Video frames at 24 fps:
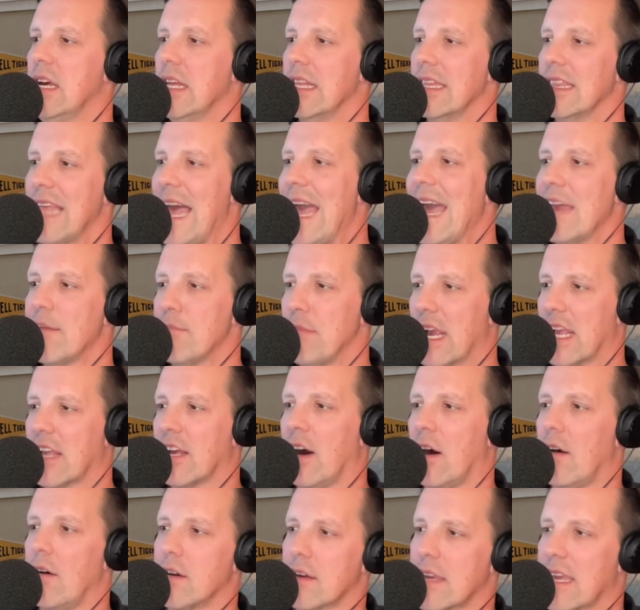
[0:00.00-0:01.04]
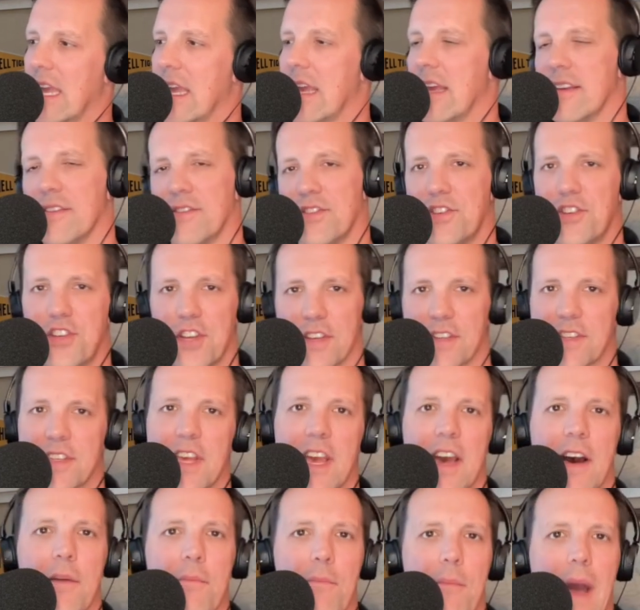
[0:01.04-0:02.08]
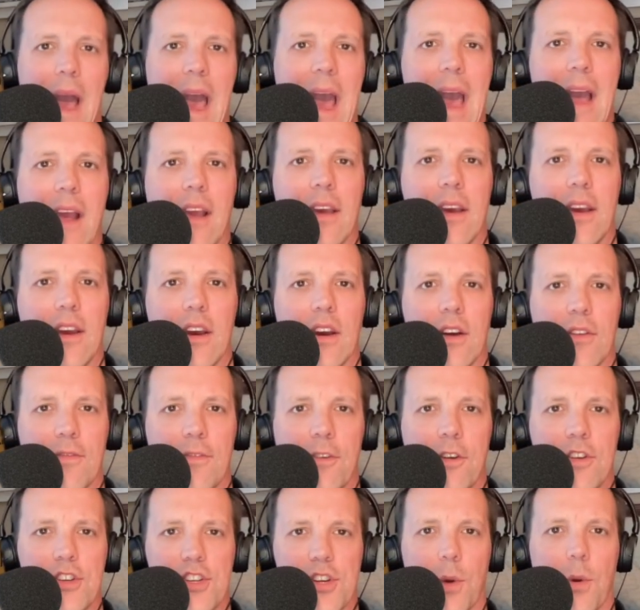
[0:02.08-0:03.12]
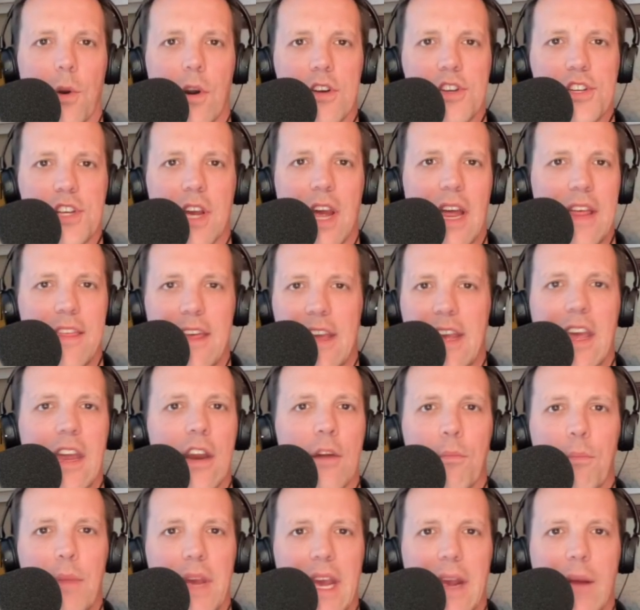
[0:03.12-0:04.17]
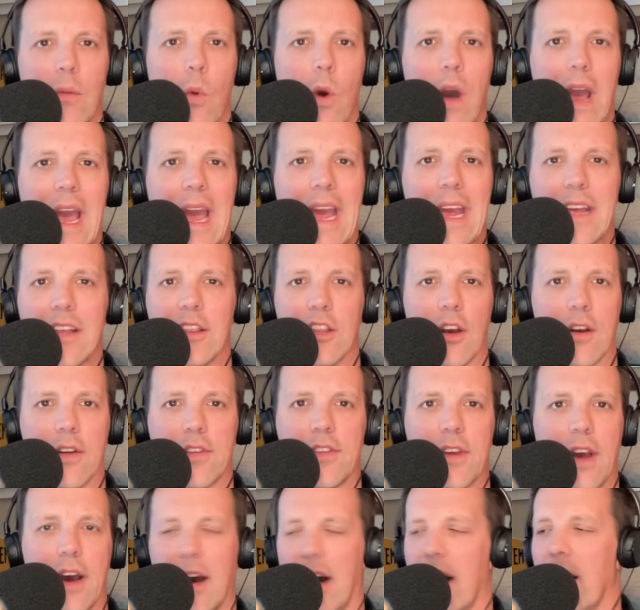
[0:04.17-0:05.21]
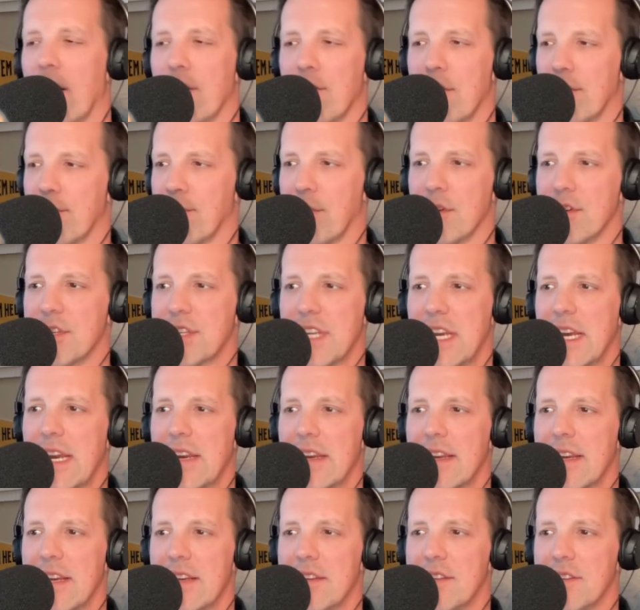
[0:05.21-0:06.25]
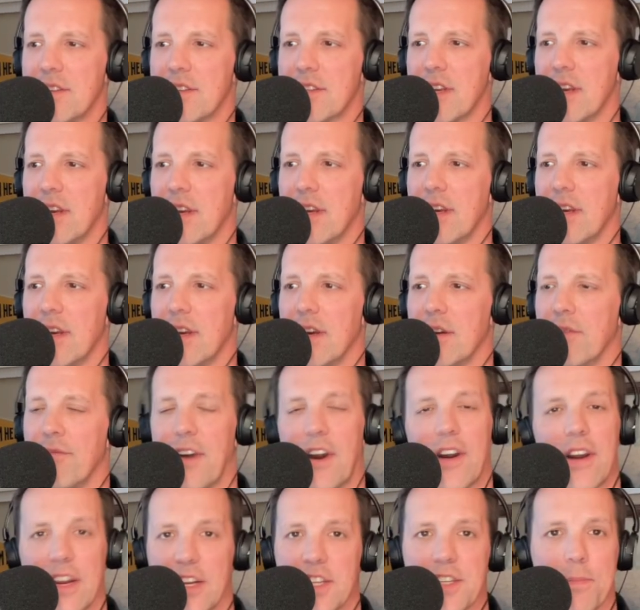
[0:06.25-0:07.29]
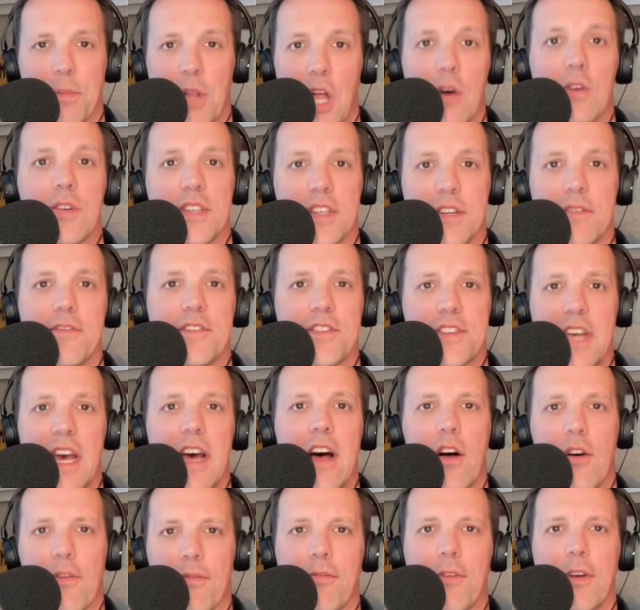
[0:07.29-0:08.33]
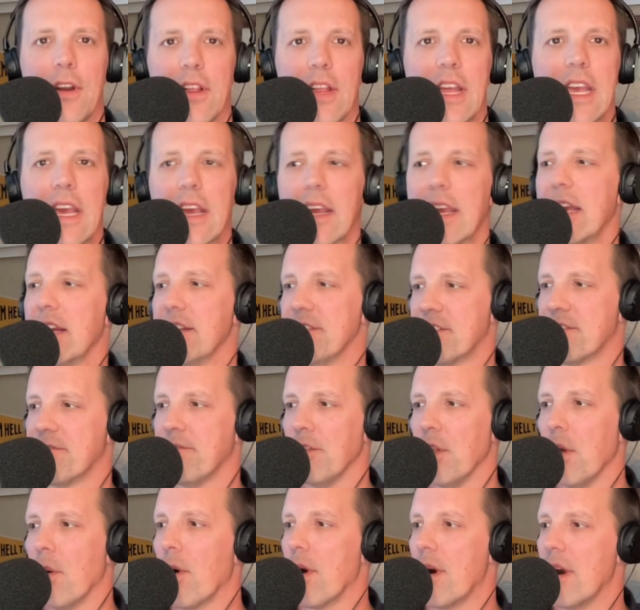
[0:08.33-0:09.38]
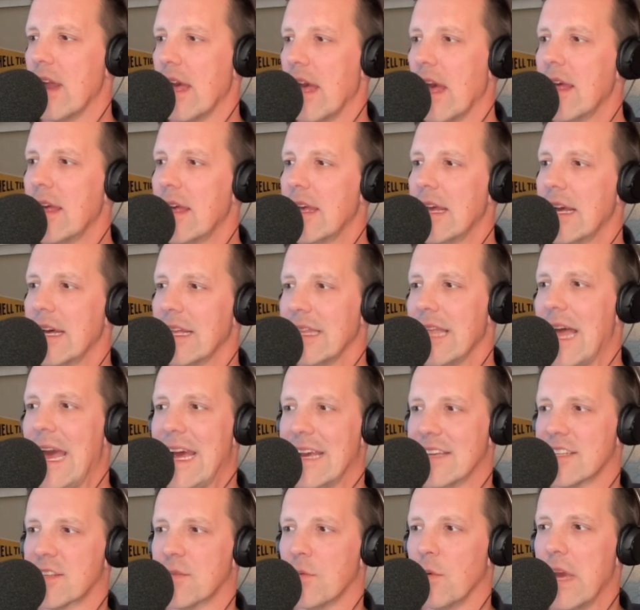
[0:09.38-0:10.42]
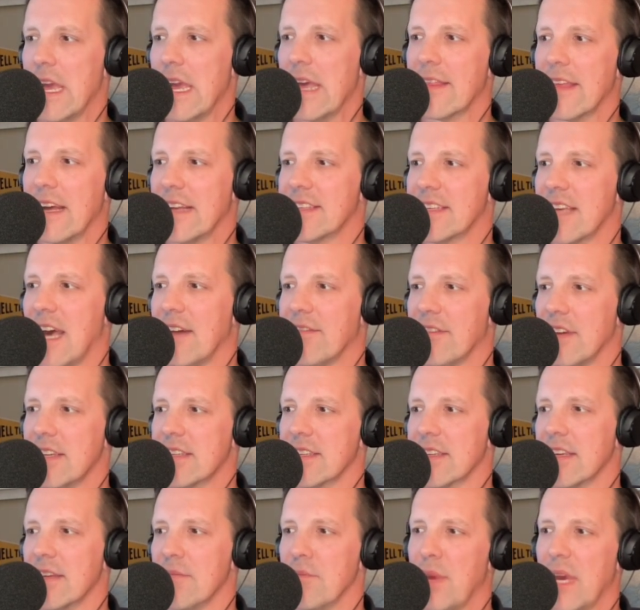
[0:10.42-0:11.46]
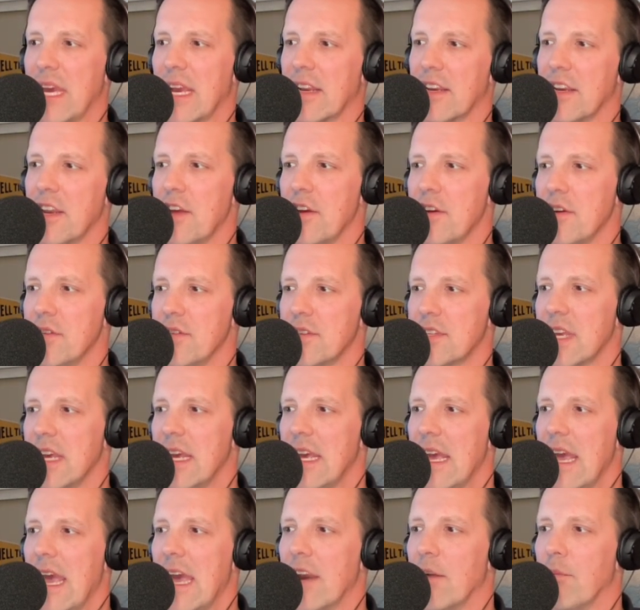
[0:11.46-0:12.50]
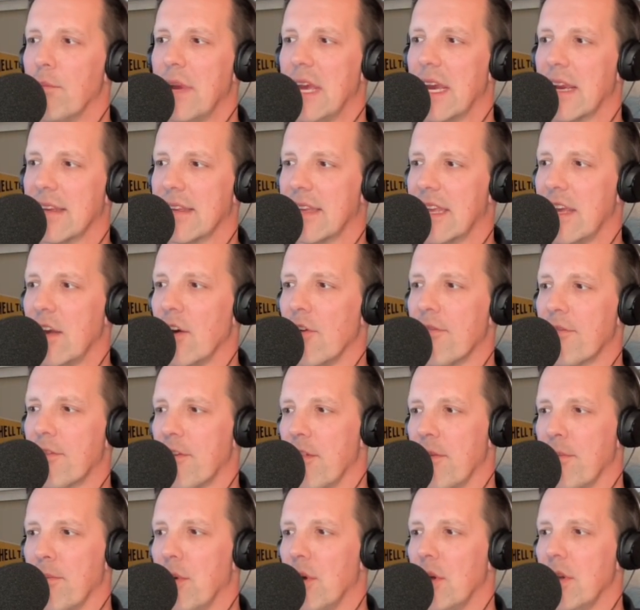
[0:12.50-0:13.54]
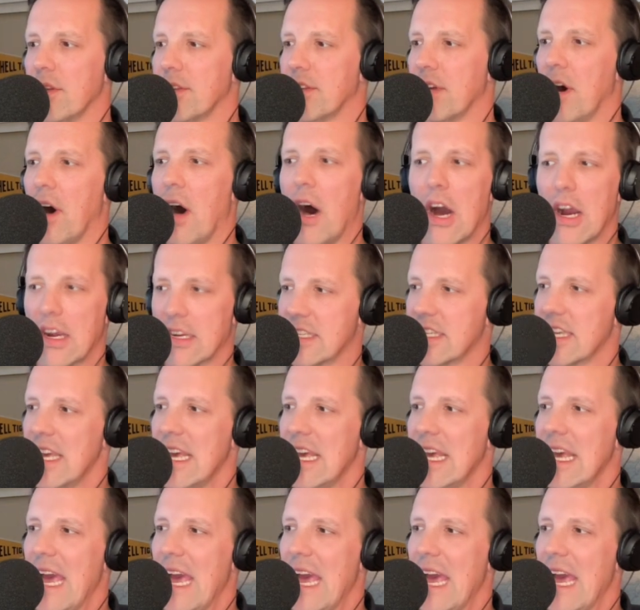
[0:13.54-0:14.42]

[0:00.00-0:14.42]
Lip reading: Lad McConkey has just come back for Georgia, I think, in a big way. He looked 100% his very explosive self, really, against Florida last week. That's obviously big news and a big deal for the Bulldogs.